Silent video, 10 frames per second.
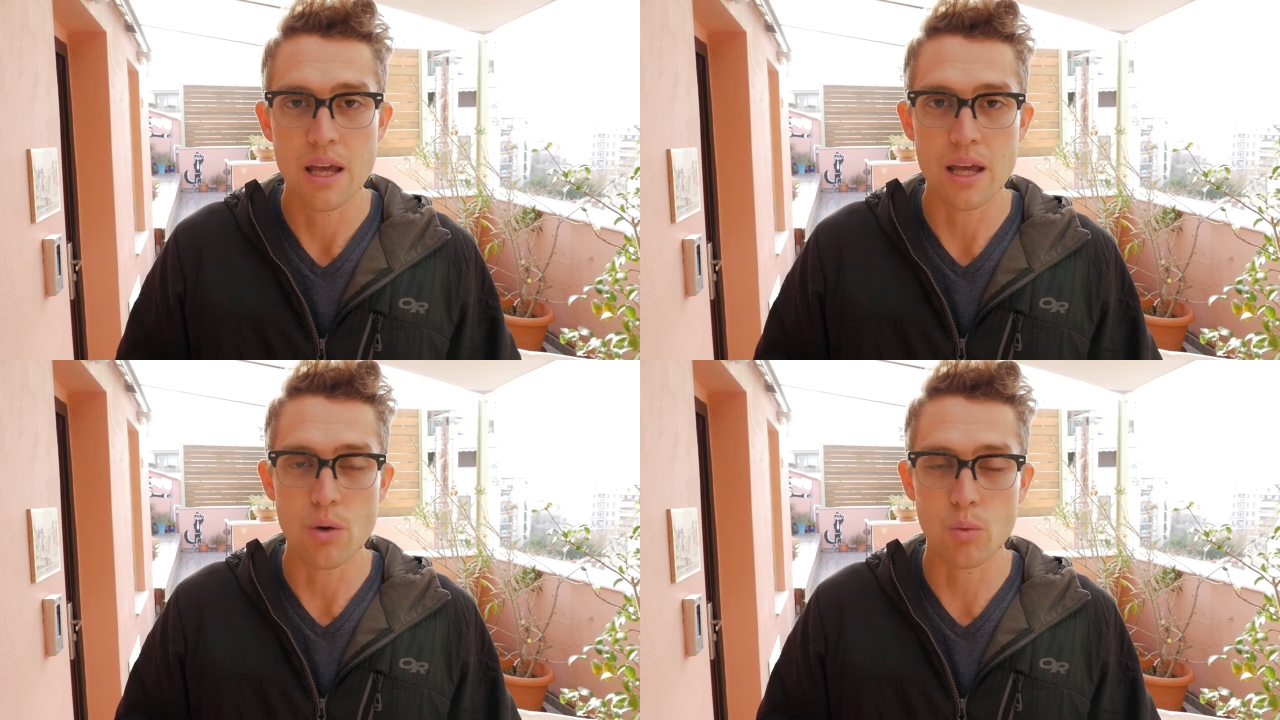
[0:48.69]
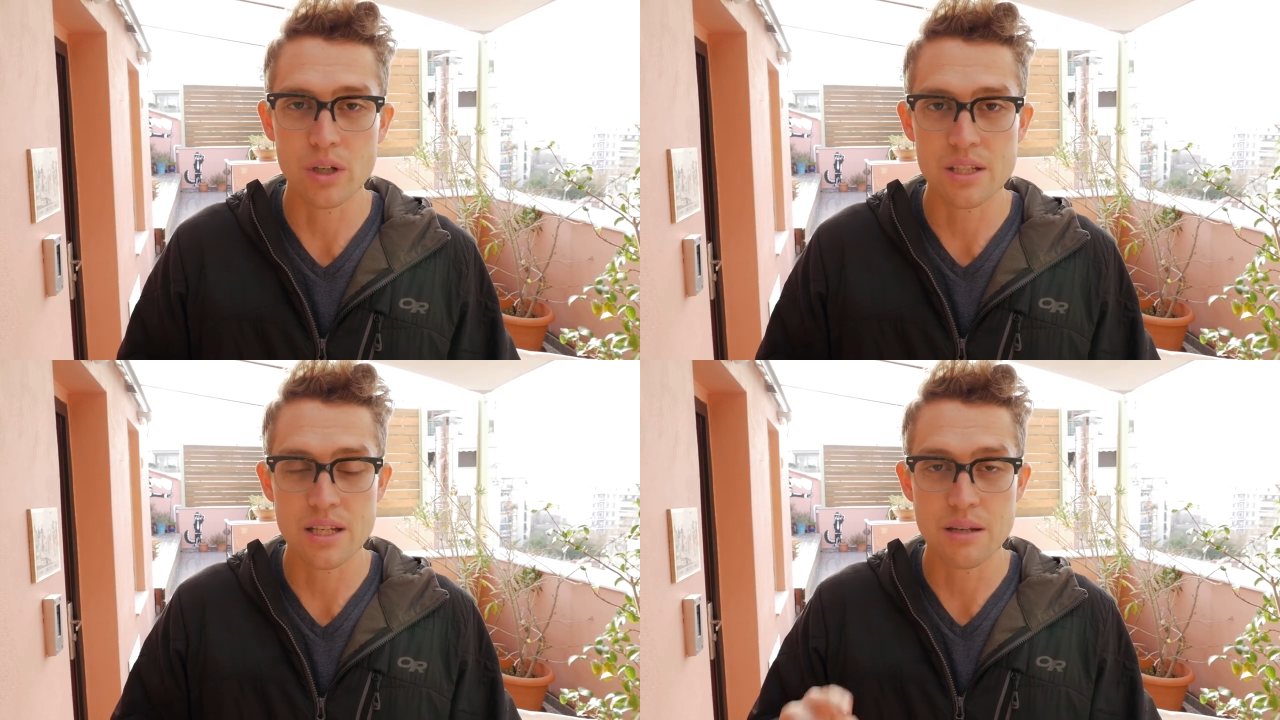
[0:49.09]
It
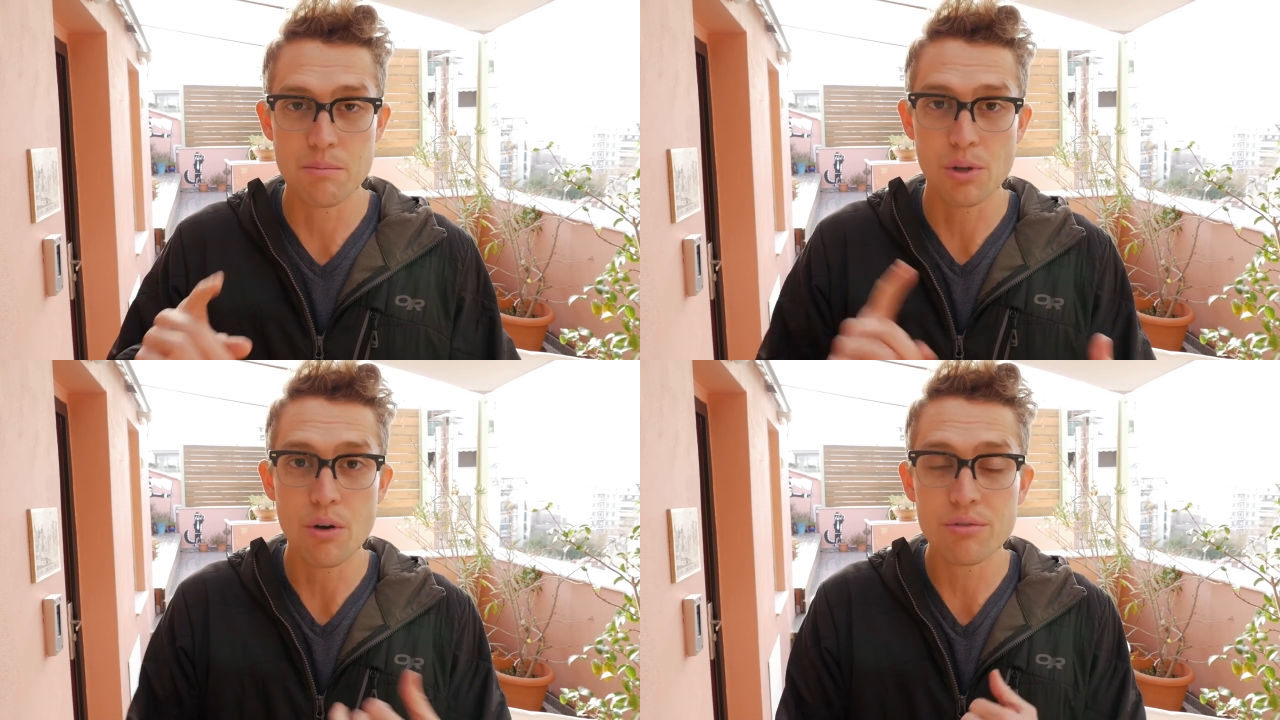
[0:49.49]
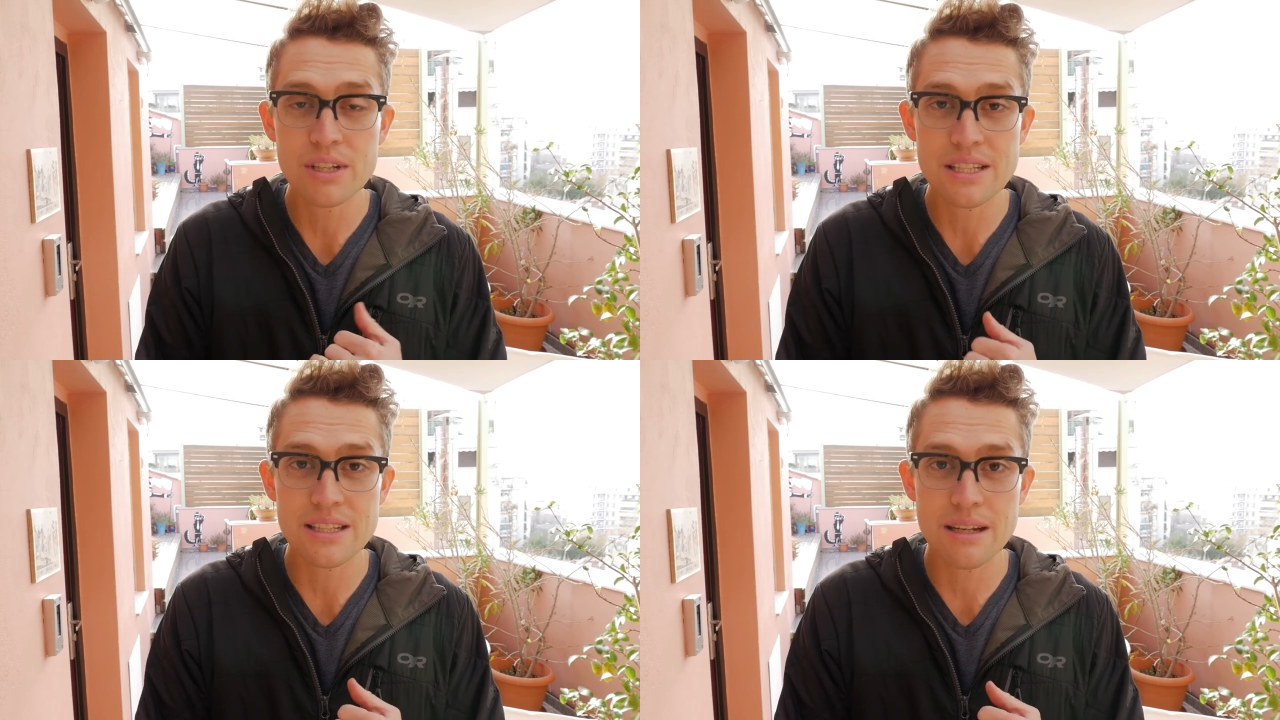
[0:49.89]
works in below
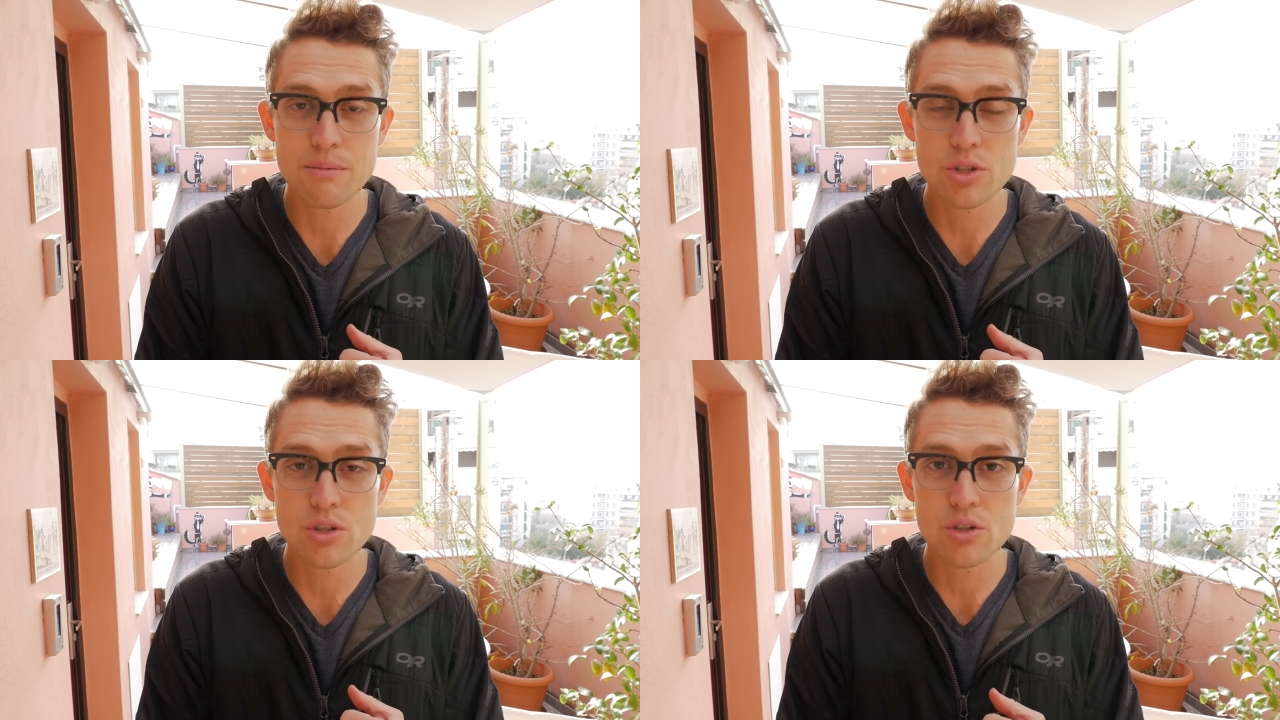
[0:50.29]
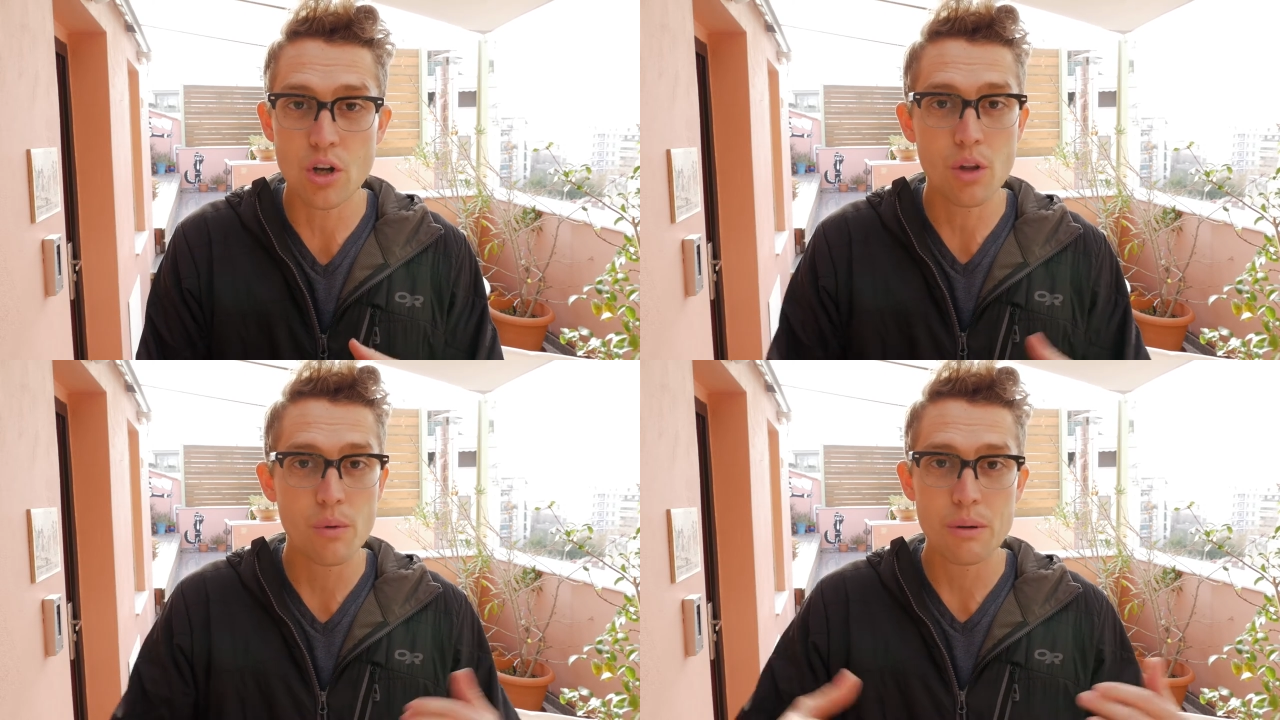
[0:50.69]
freezing temperatures
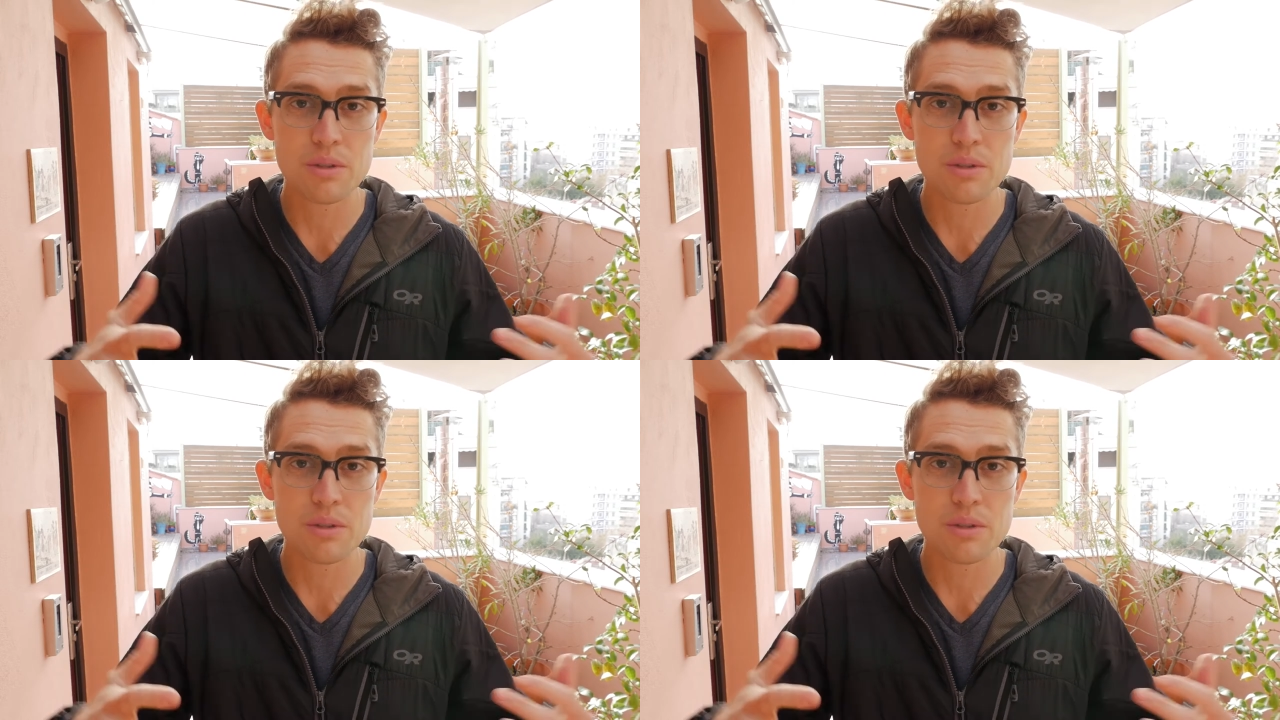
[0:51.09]
all the way